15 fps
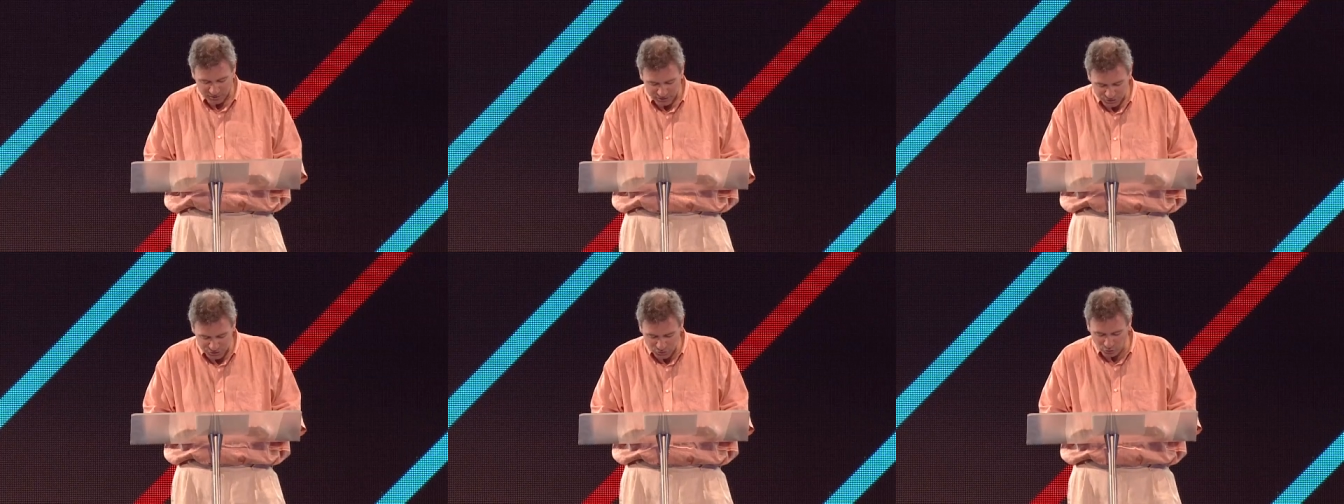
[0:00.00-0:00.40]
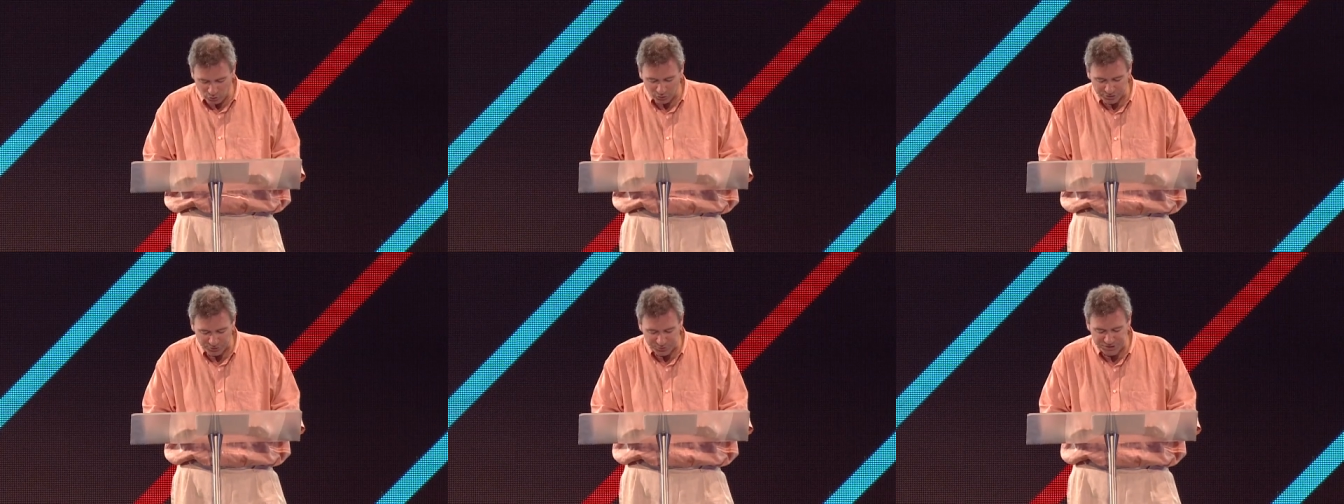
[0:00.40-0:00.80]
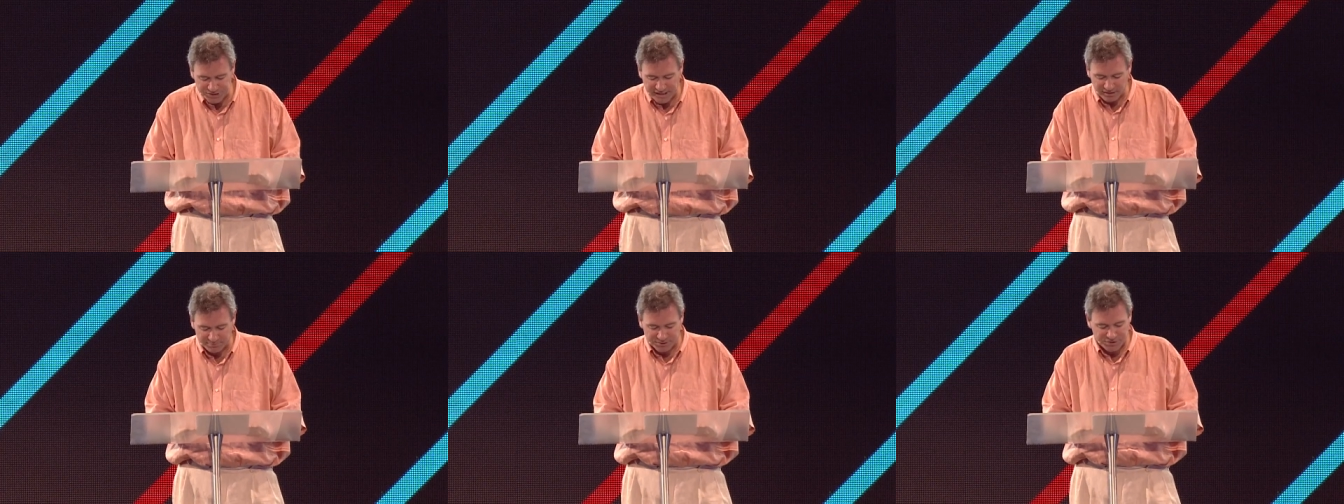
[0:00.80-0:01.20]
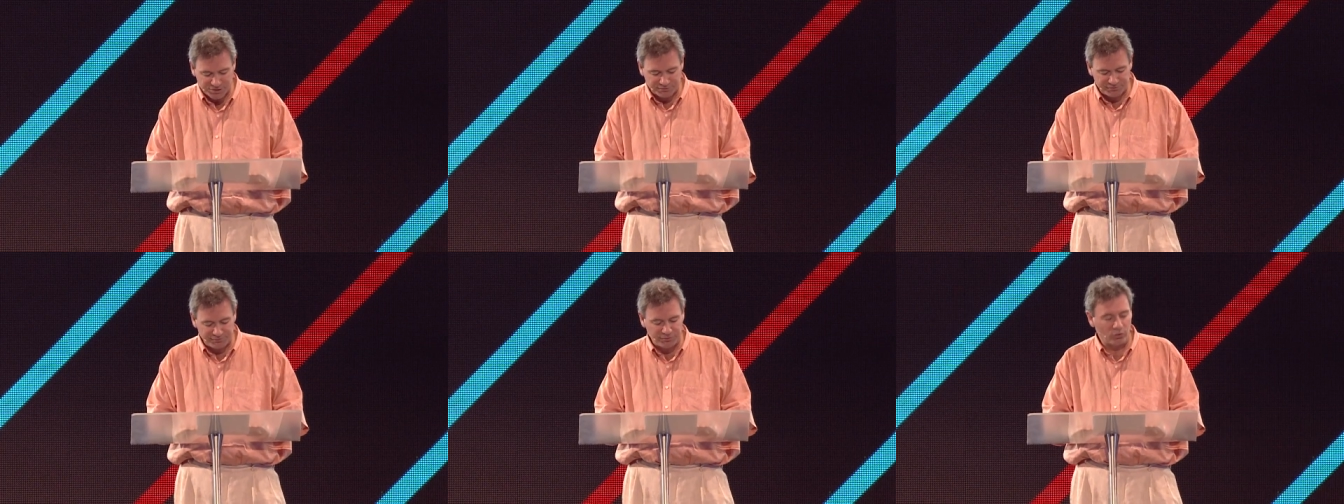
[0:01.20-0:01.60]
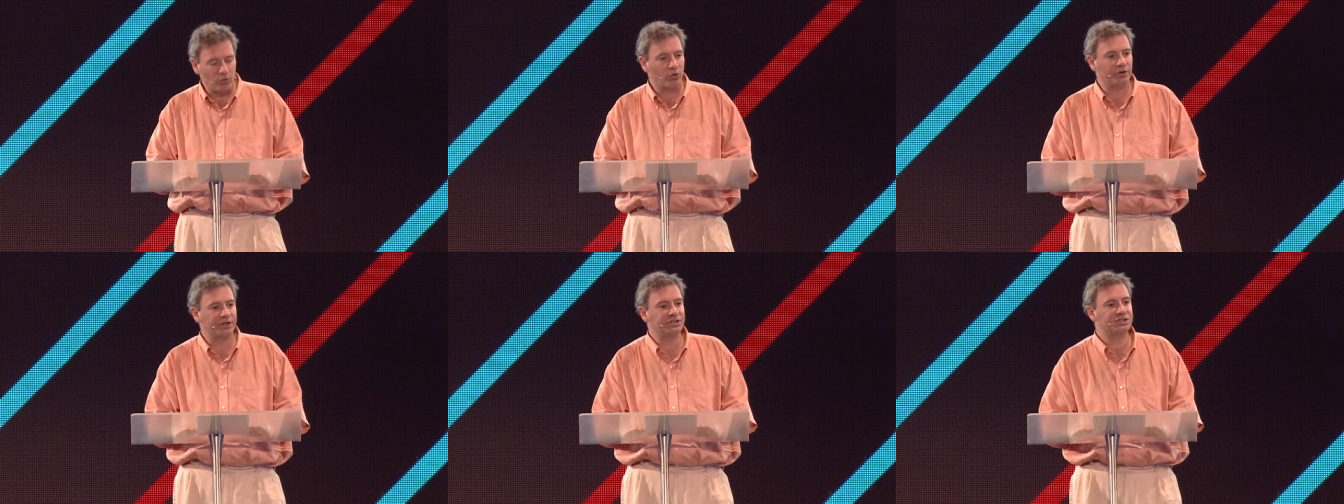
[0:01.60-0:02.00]
Sure, there was an element of
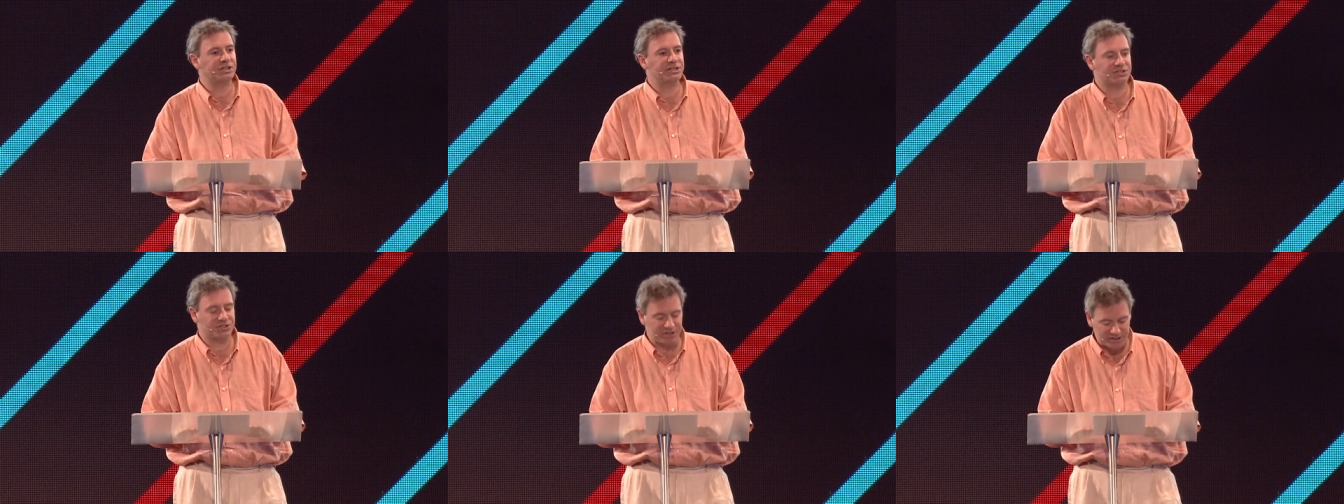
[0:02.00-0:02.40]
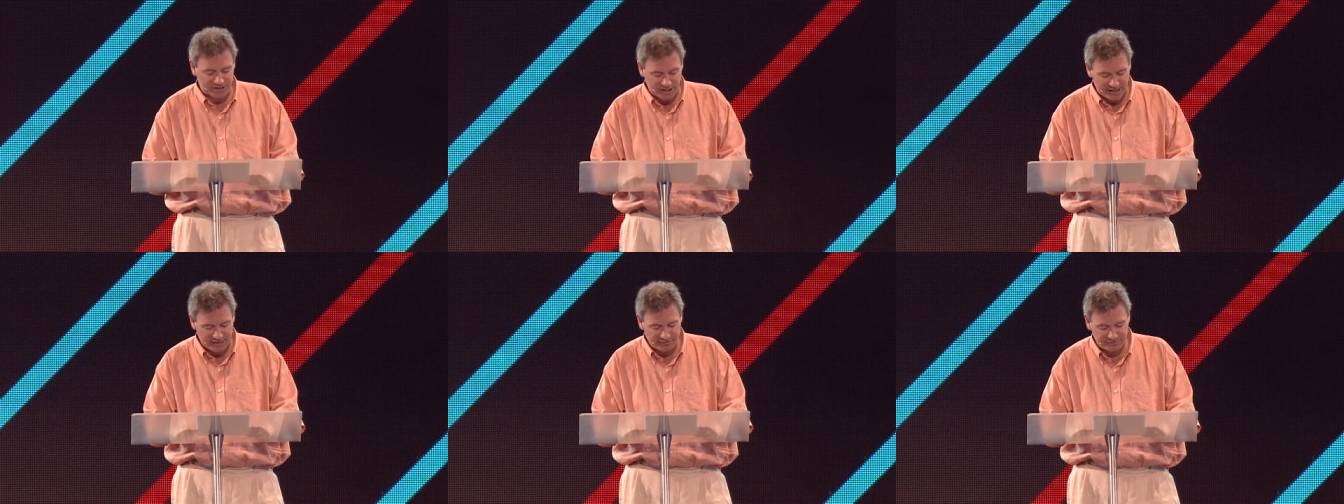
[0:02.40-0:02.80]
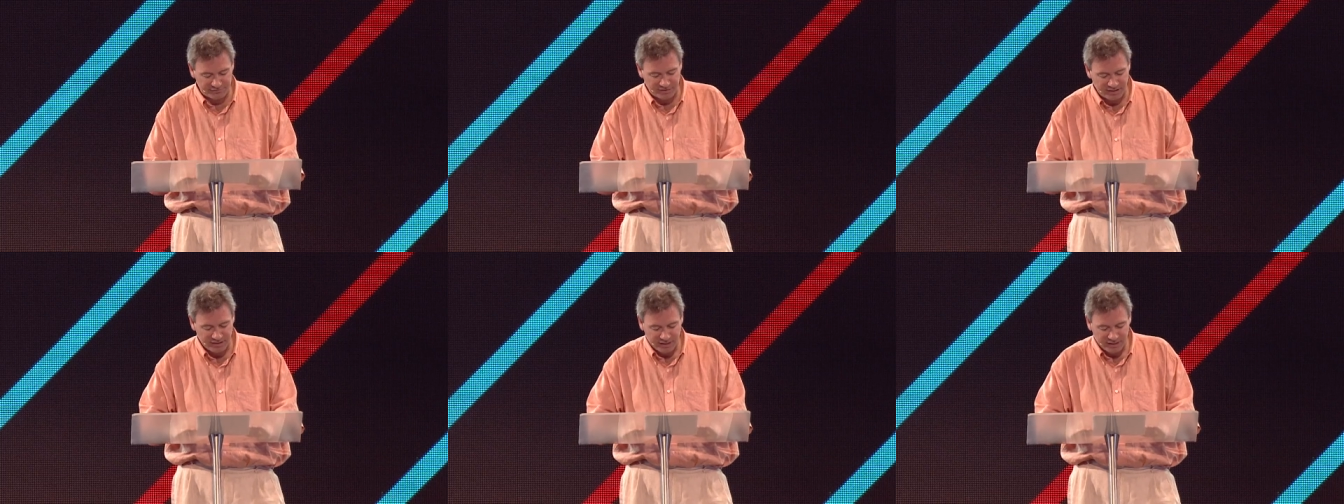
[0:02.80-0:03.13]
for in Jesus' life.